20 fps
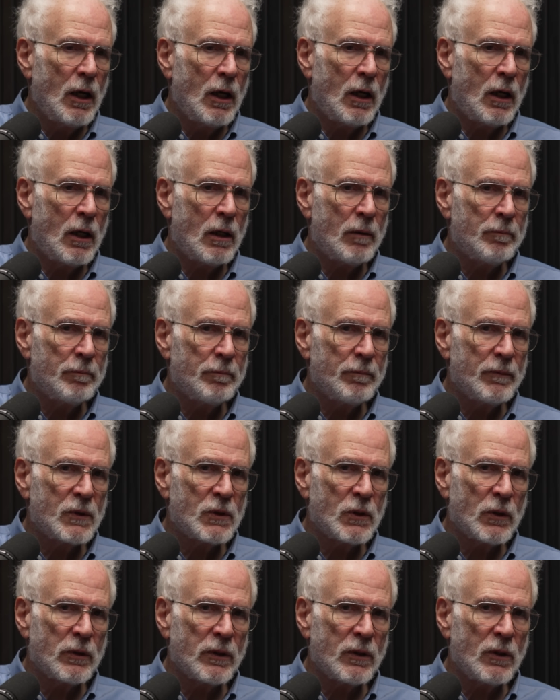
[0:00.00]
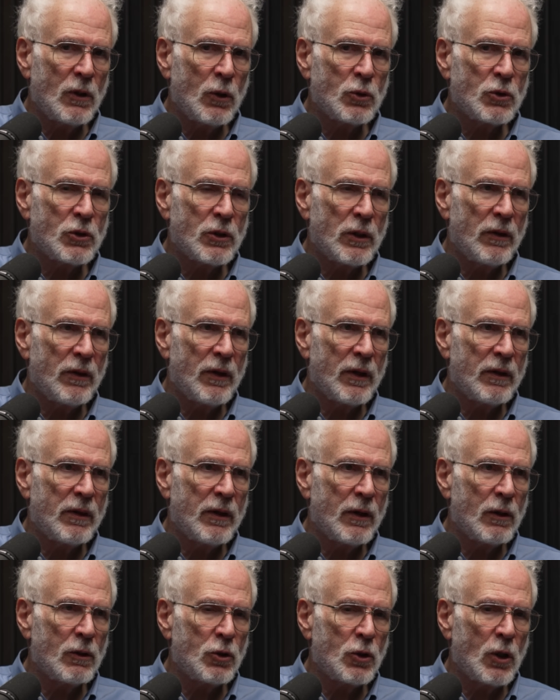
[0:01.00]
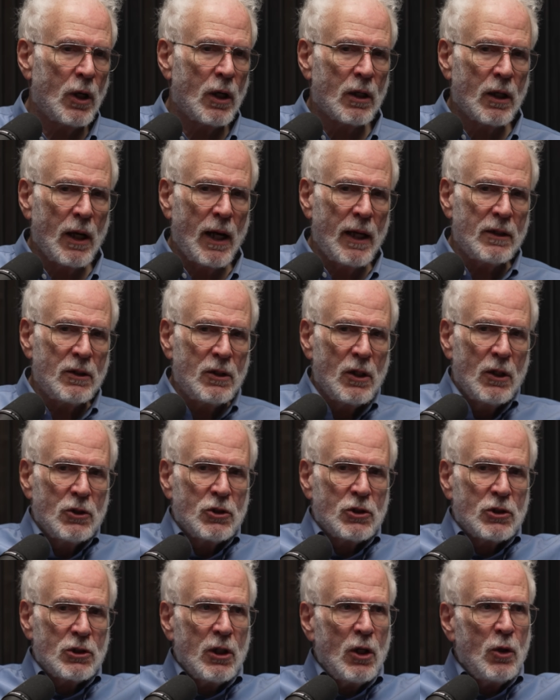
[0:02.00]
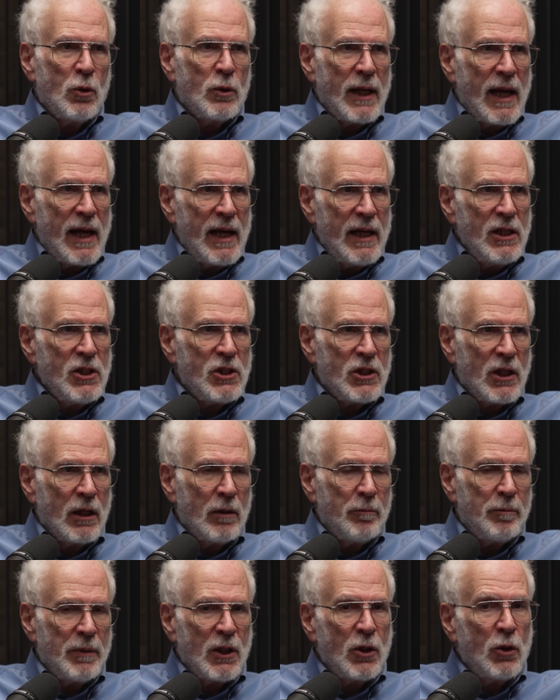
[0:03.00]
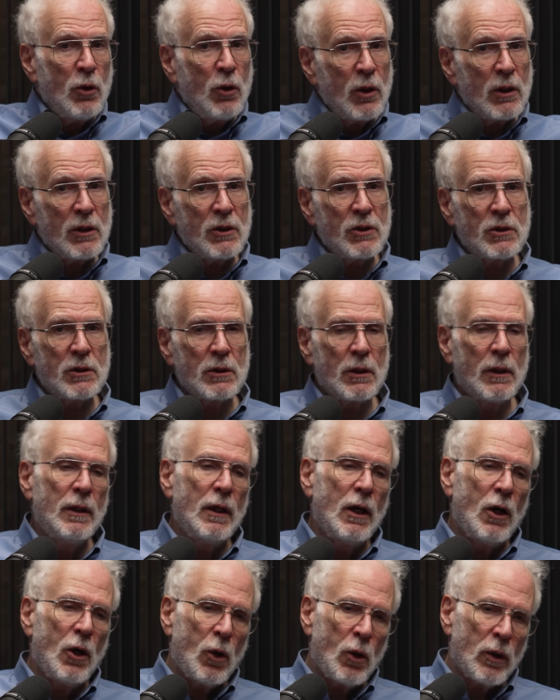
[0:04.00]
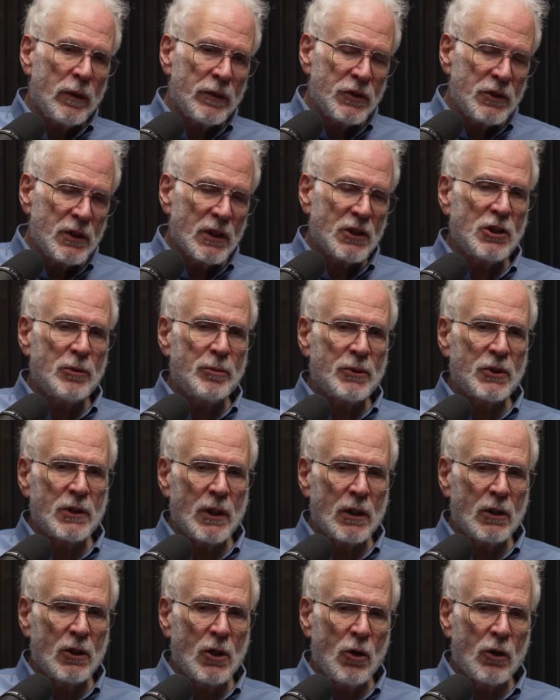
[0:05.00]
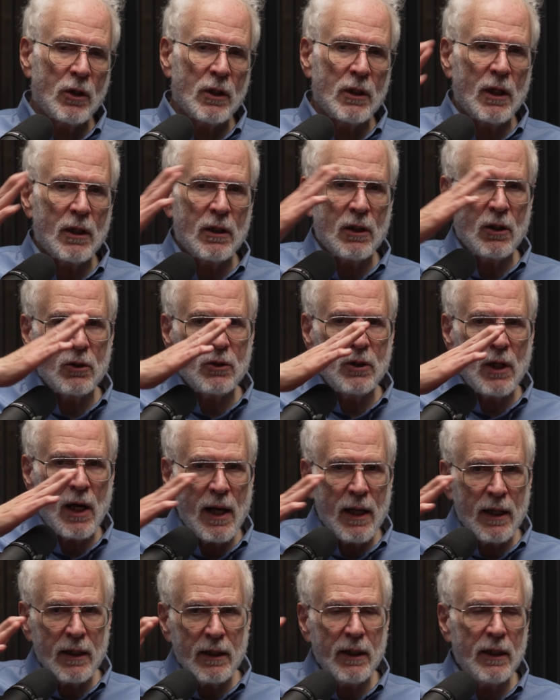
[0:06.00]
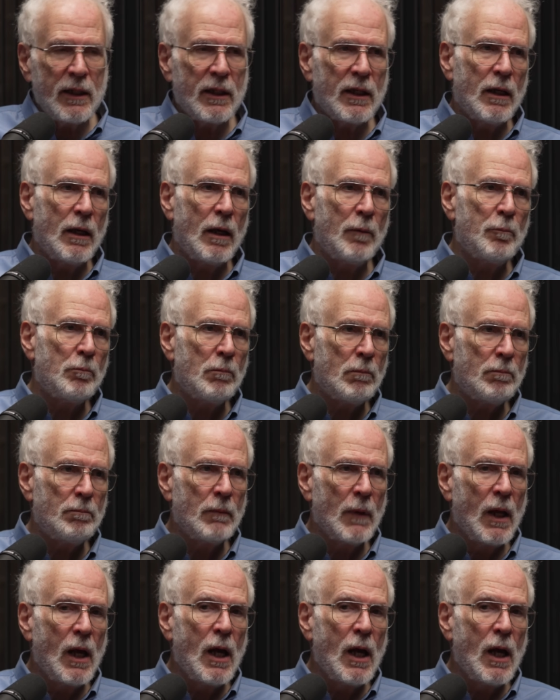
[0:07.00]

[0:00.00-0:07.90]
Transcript: Um, so the notion that their drug had slowed aging because on the 60% coconut oil diet, it mm,